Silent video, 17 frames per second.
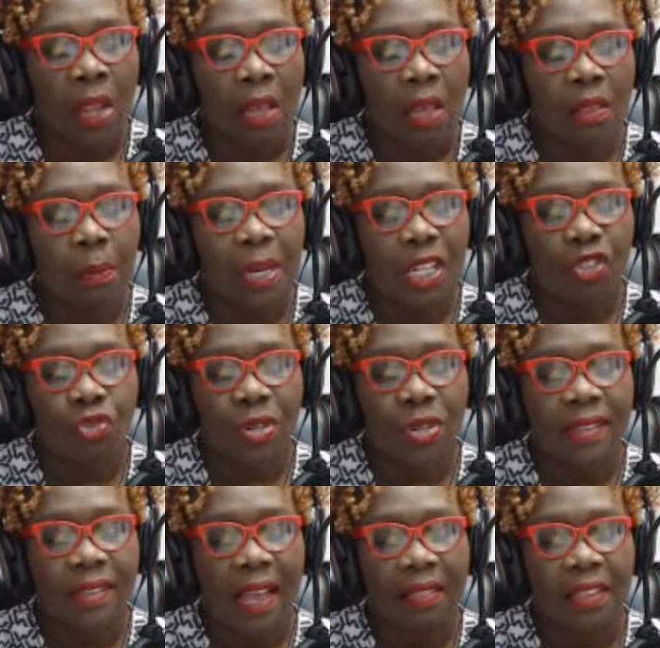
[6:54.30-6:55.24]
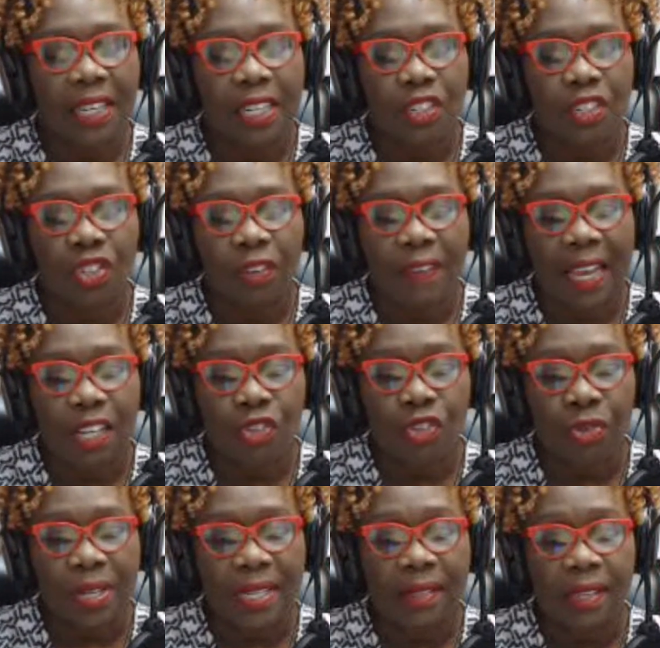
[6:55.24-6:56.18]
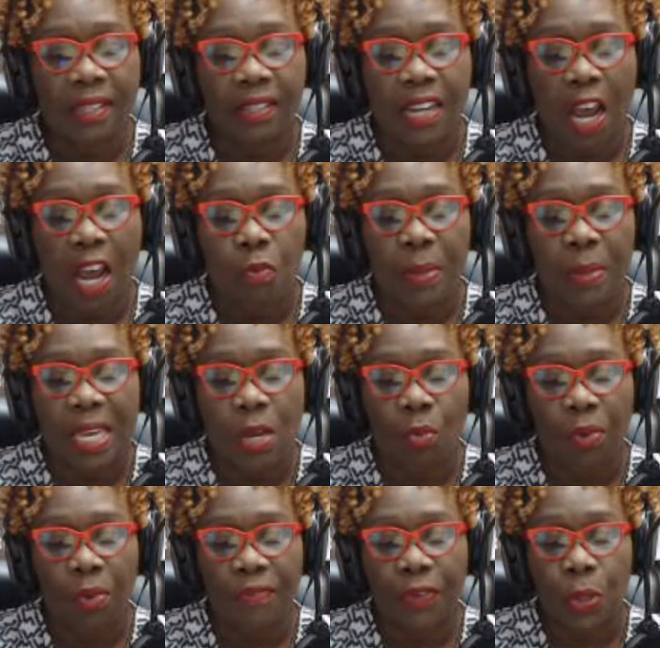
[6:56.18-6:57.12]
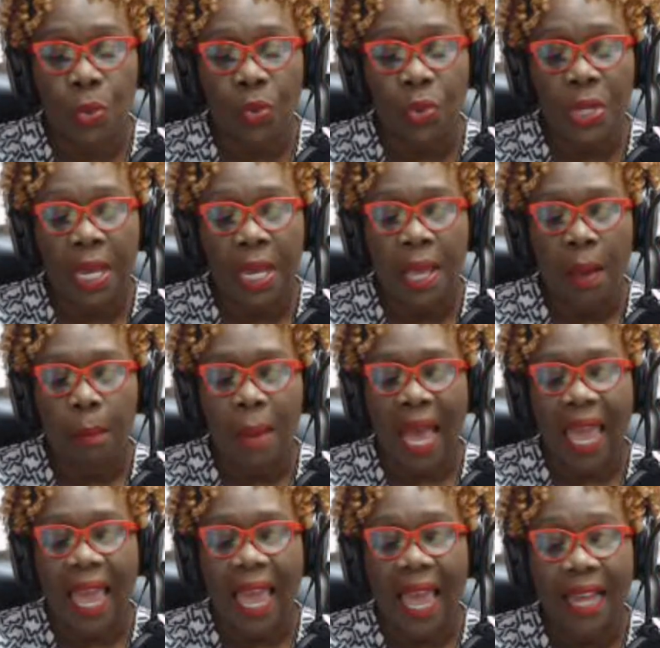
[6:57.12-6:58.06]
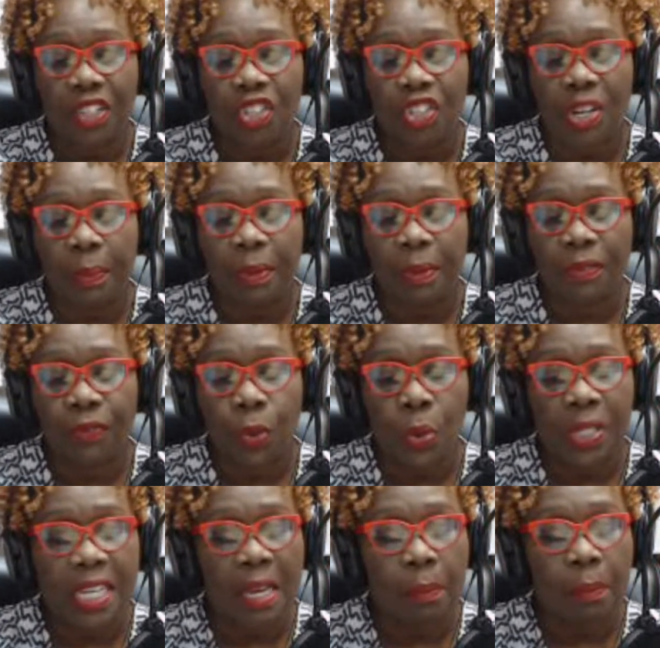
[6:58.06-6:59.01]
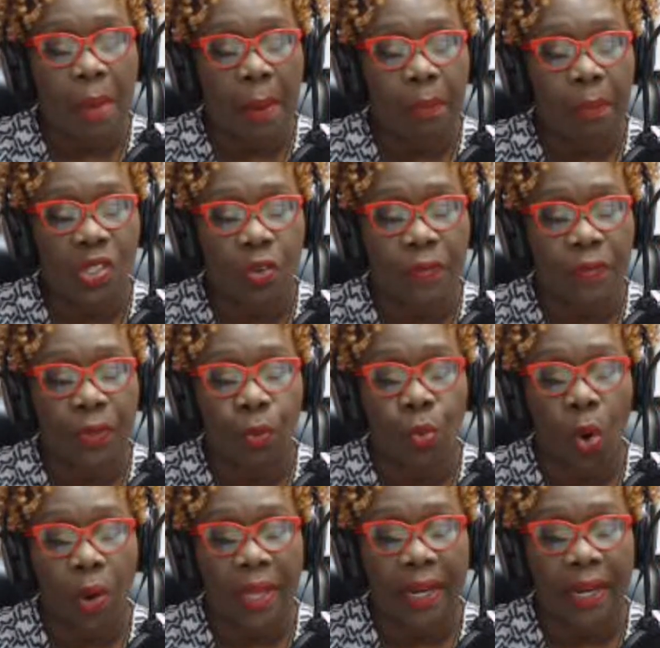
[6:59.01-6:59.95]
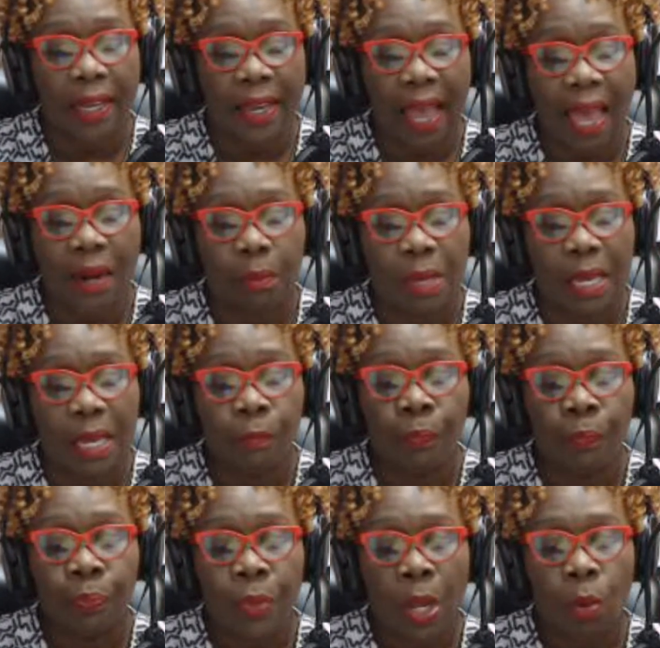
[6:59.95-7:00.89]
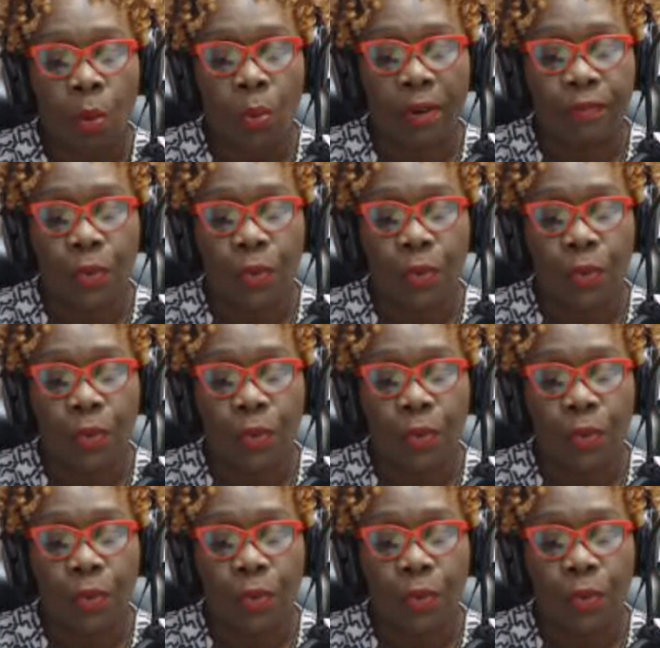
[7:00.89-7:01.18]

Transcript: The ministry said the list of entries is now being reviewed by eligible voting members of the Royal Academy, where